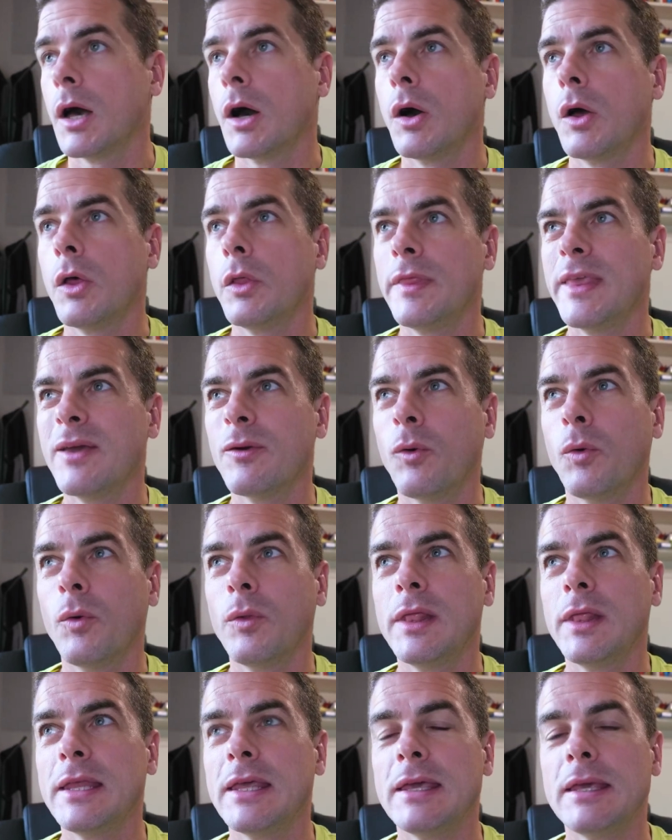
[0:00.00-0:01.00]
The
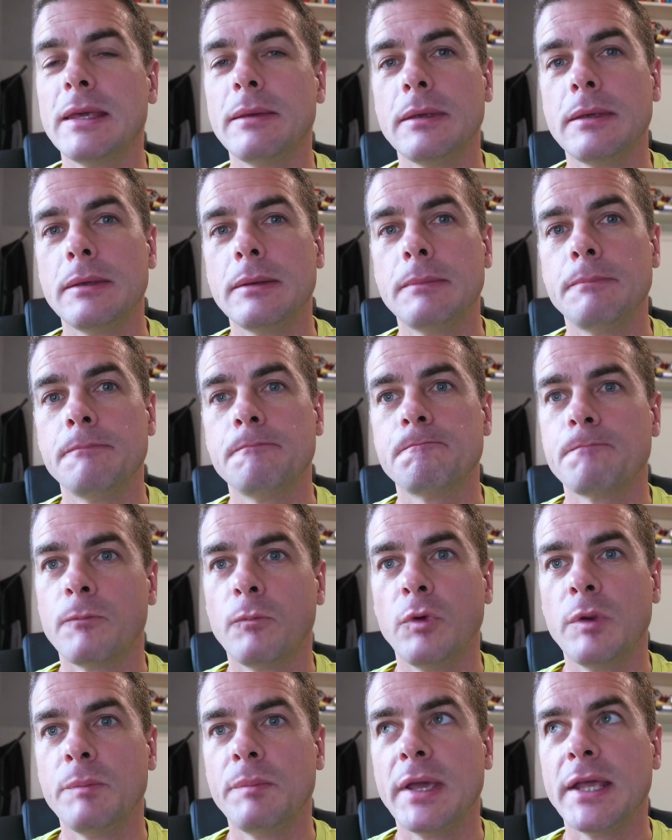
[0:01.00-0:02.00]
only
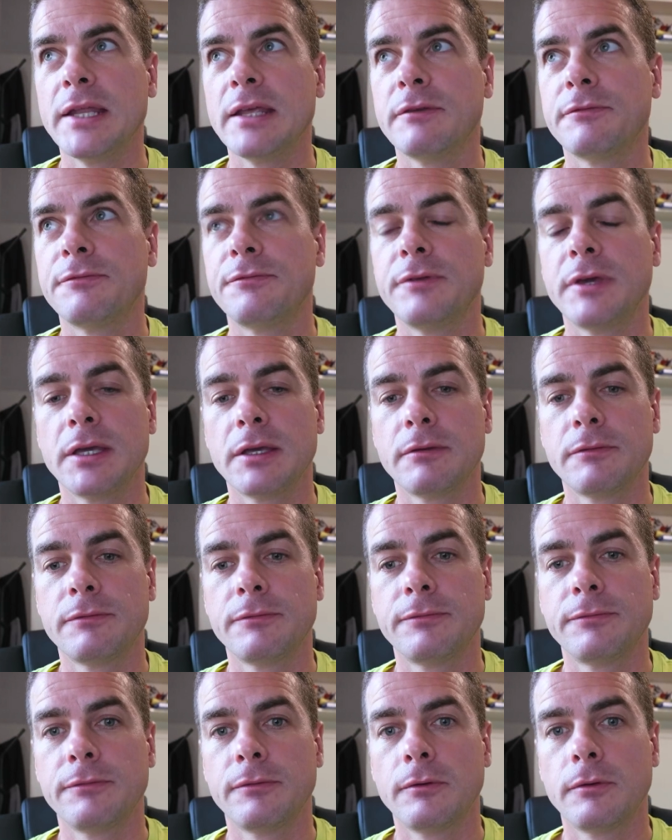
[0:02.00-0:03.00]
remaining thing
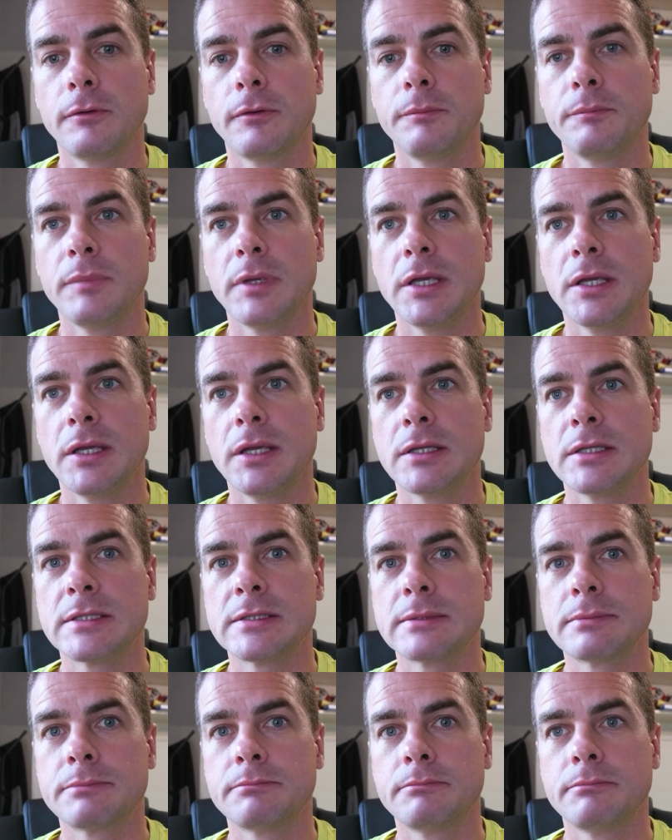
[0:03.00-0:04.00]
for me
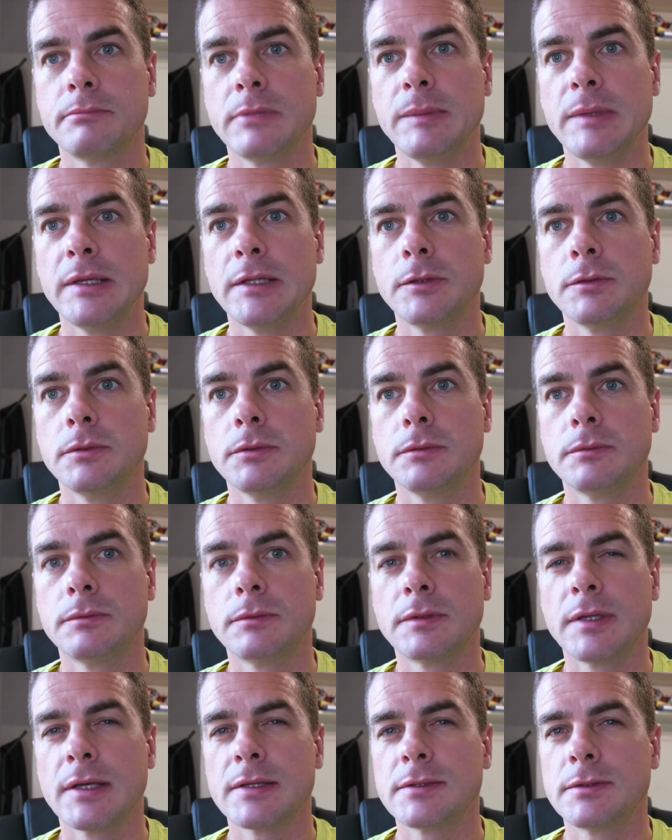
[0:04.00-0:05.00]
is maybe to
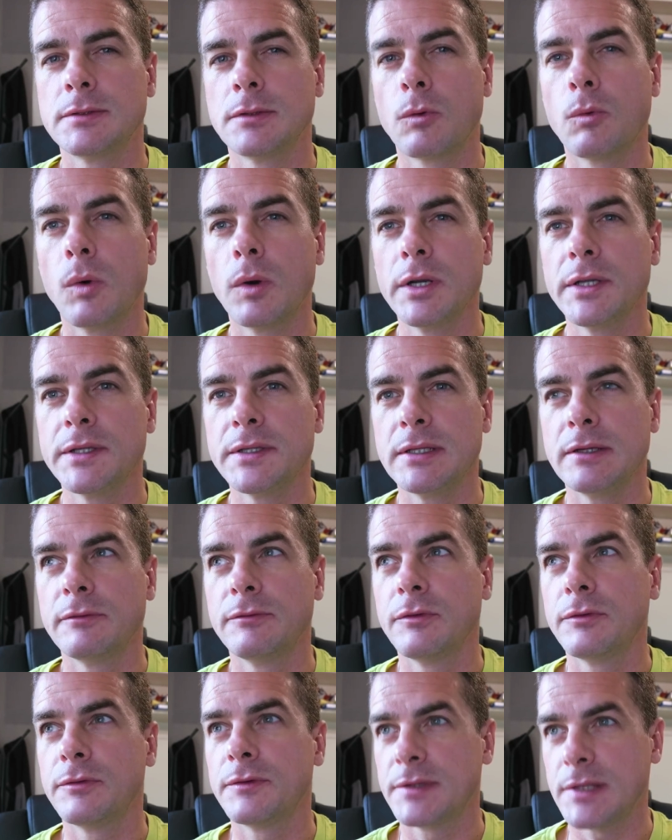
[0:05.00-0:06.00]
test the quality of
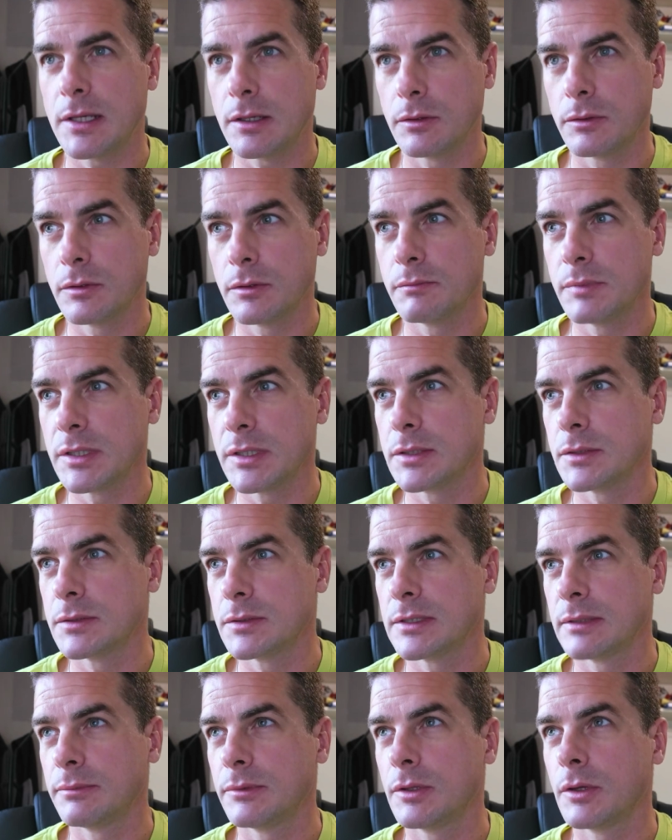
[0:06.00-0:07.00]
the sound,
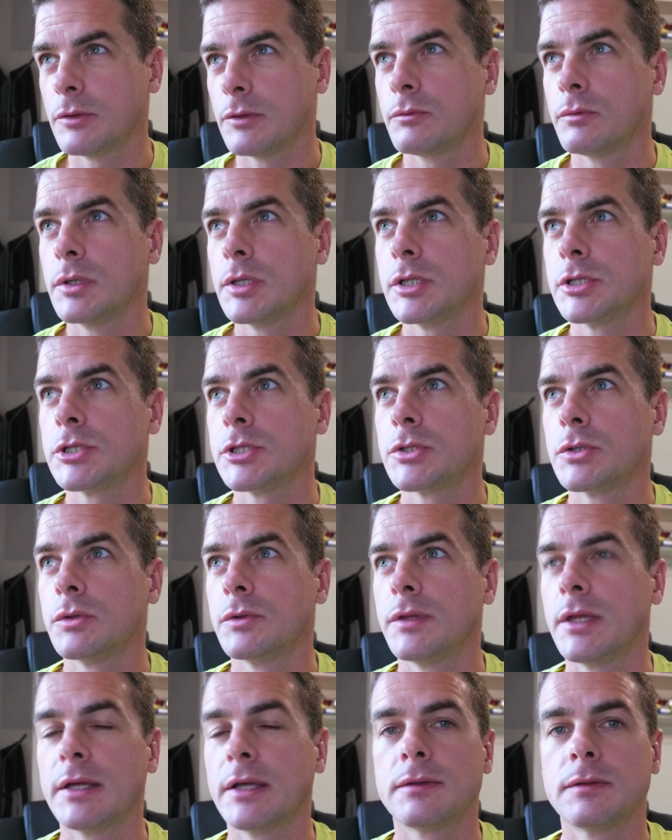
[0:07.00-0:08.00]
because I'm not really
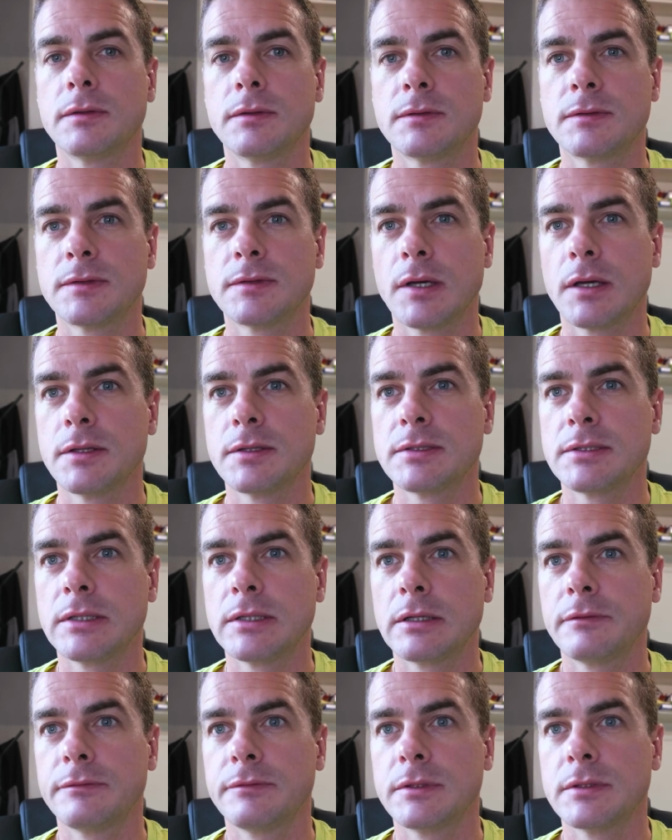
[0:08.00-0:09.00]
sure that the sound
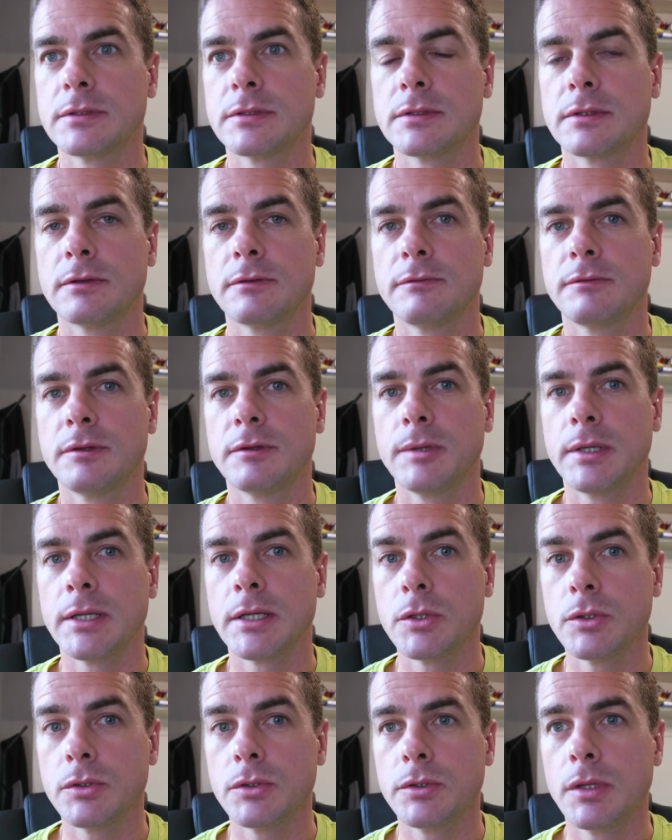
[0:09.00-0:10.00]
itself is very
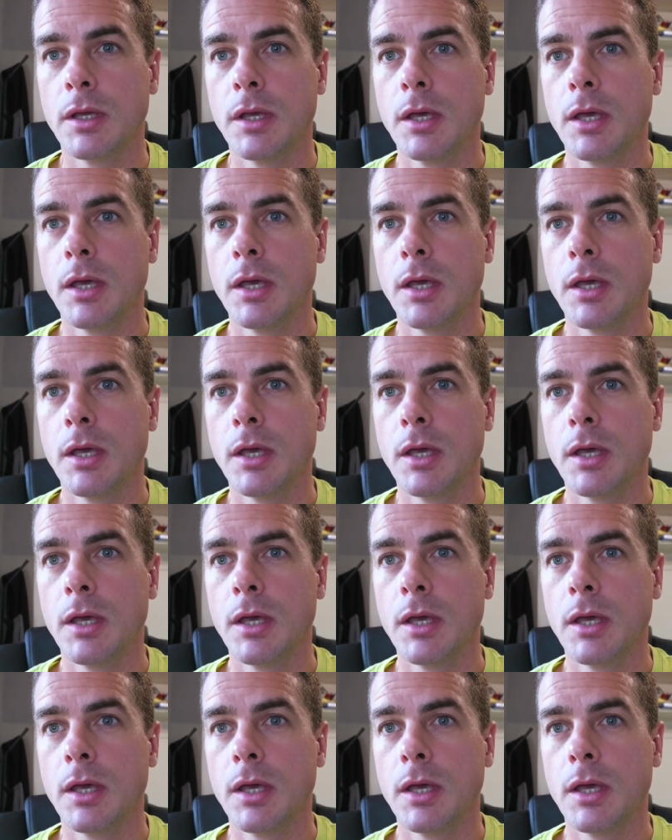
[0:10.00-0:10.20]
good.